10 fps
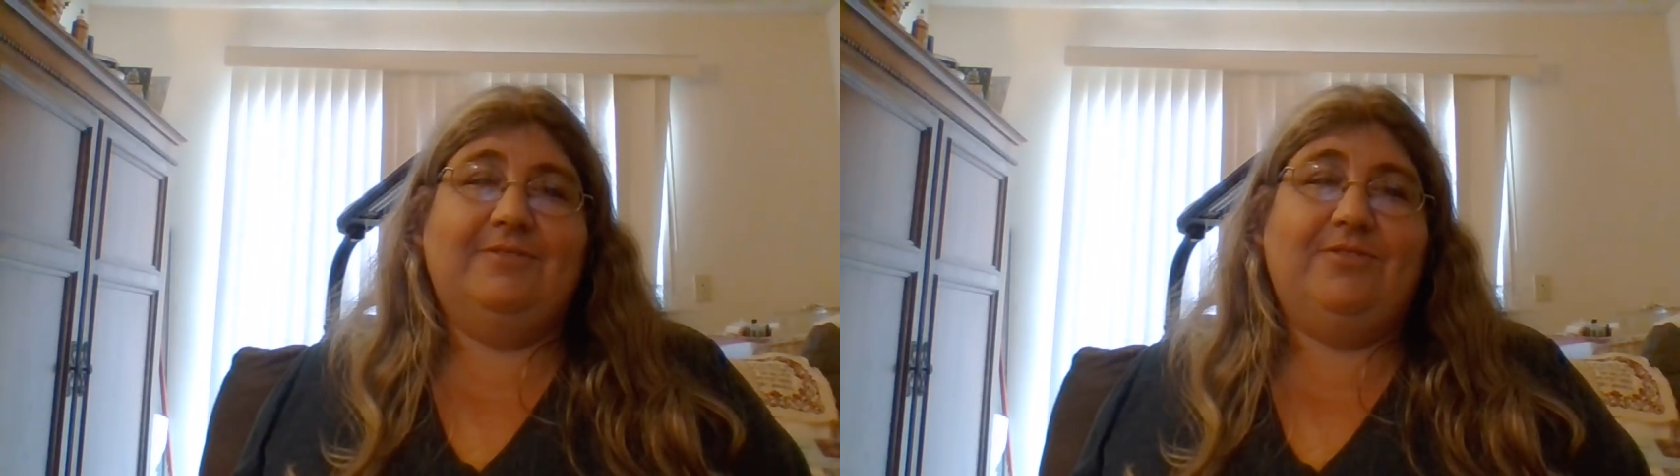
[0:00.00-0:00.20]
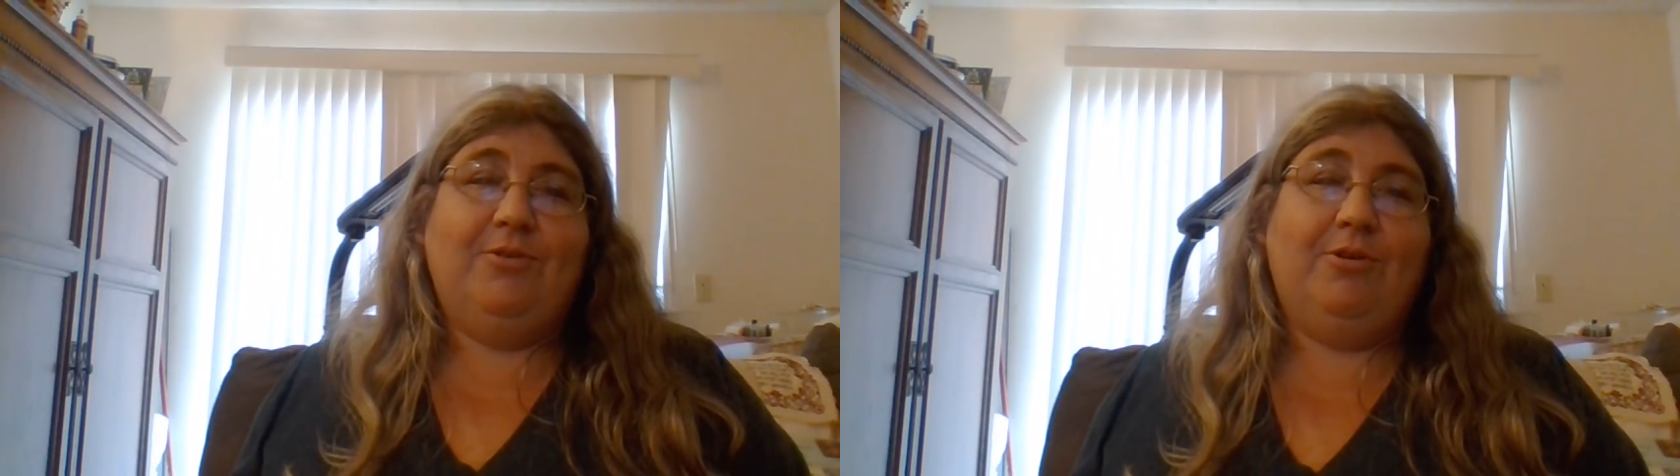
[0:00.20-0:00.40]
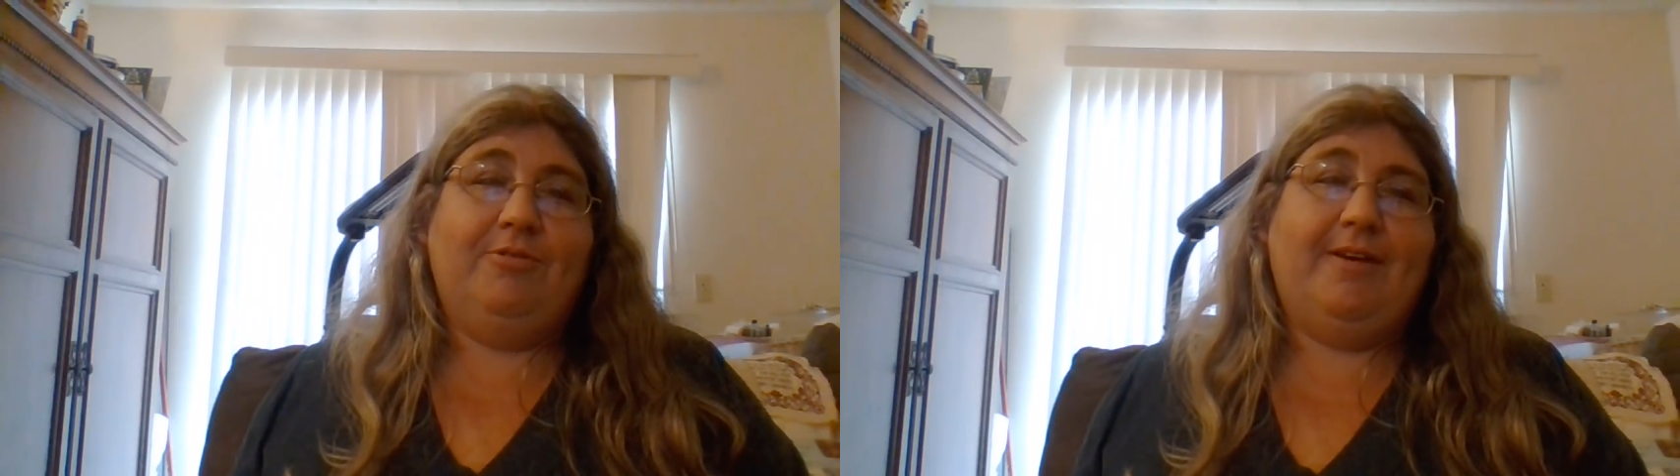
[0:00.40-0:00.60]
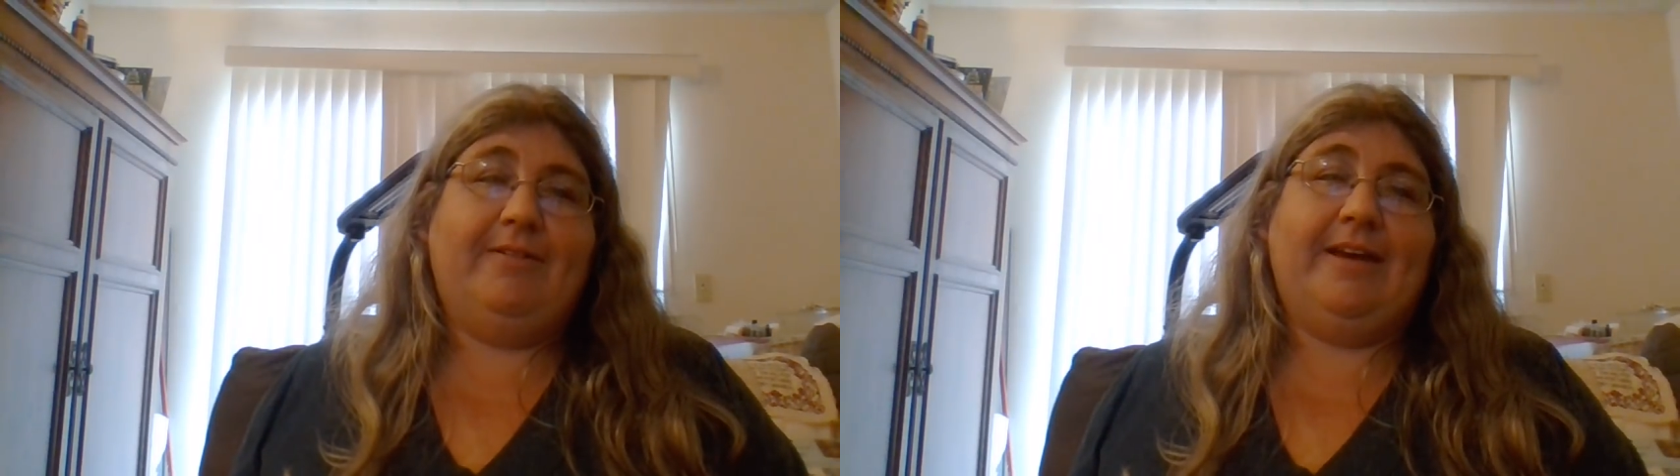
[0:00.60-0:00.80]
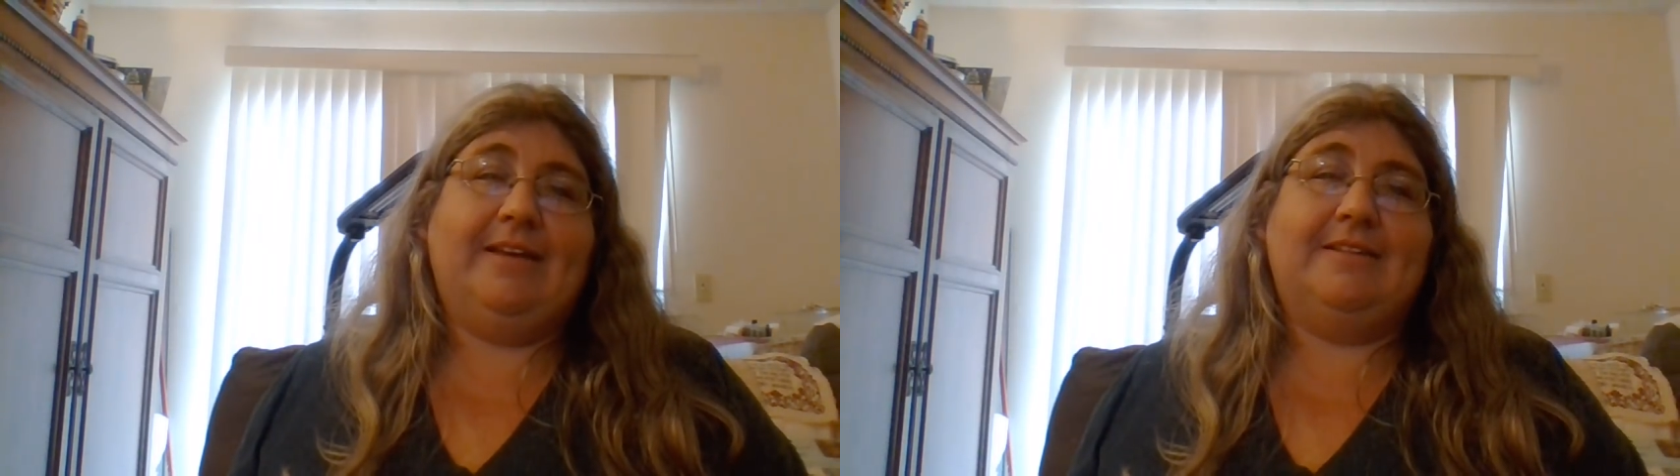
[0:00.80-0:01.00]
fewer
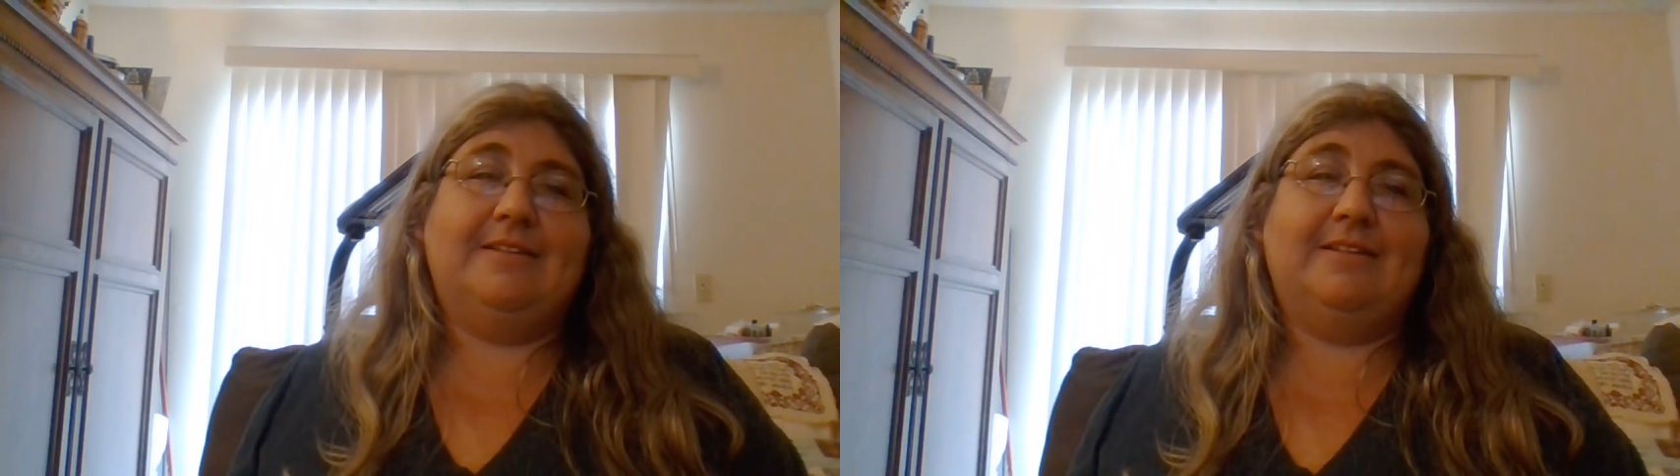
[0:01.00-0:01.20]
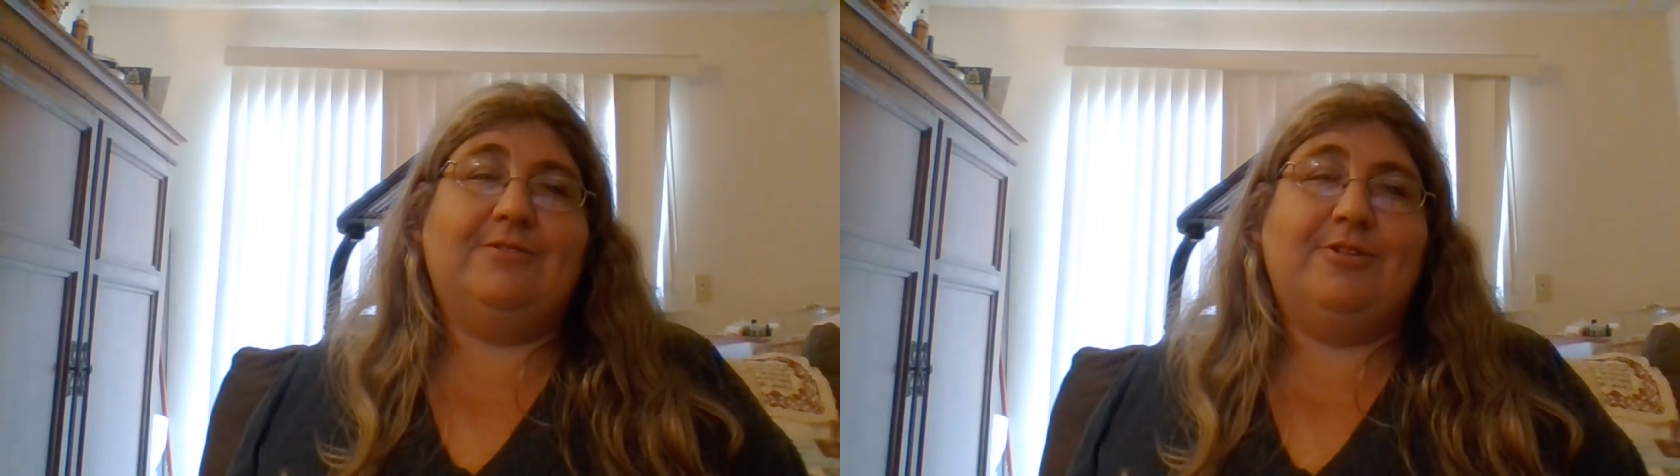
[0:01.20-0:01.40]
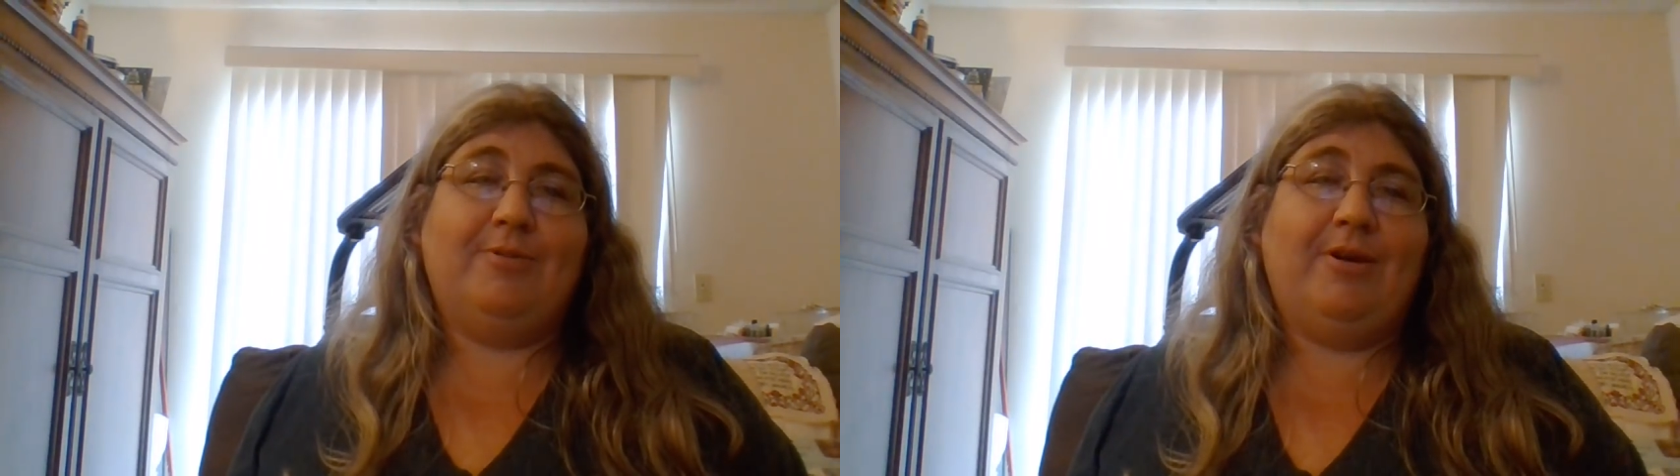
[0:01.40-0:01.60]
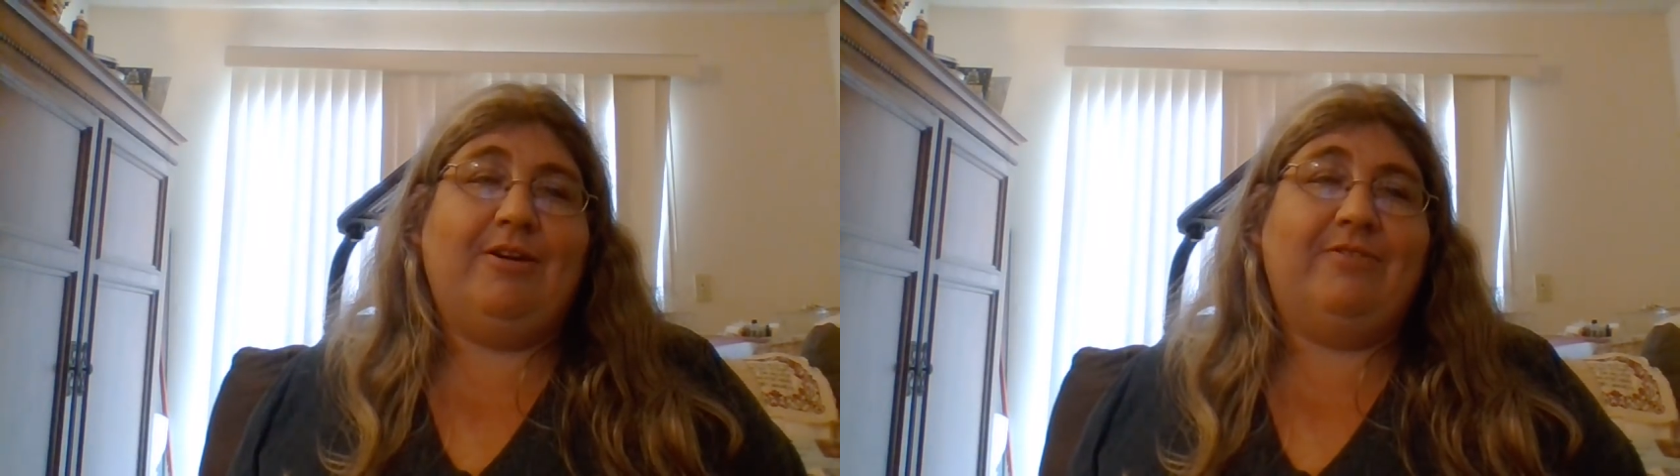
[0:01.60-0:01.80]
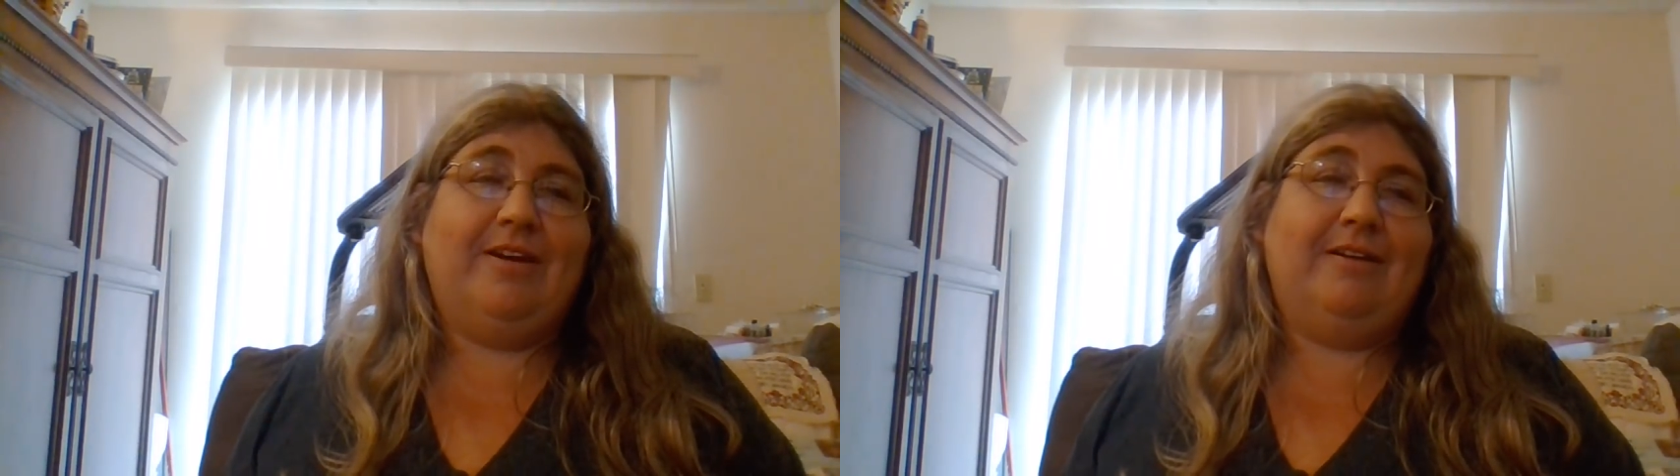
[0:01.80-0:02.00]
hotel nights, cheaper
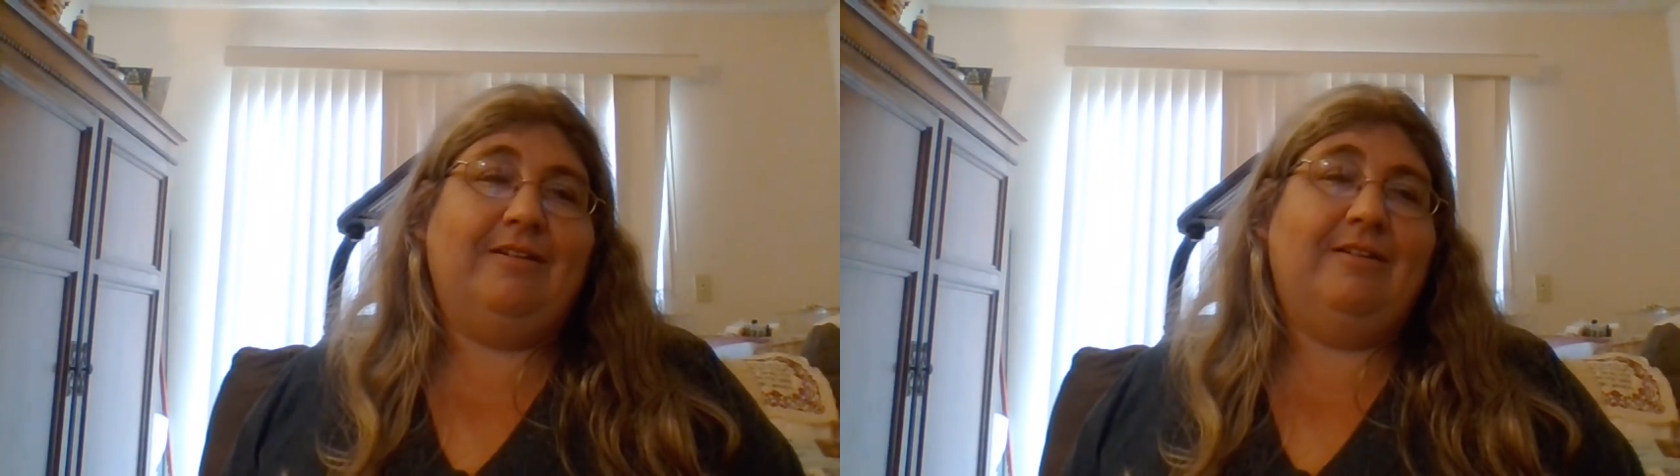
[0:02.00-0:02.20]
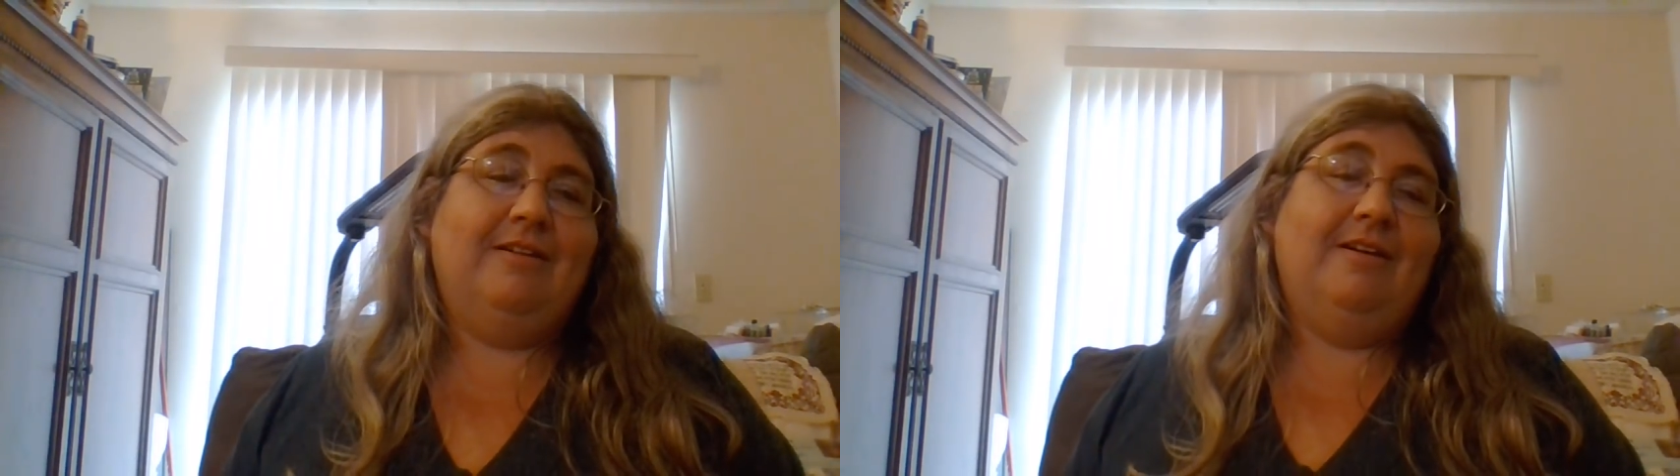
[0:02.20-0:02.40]
airfare.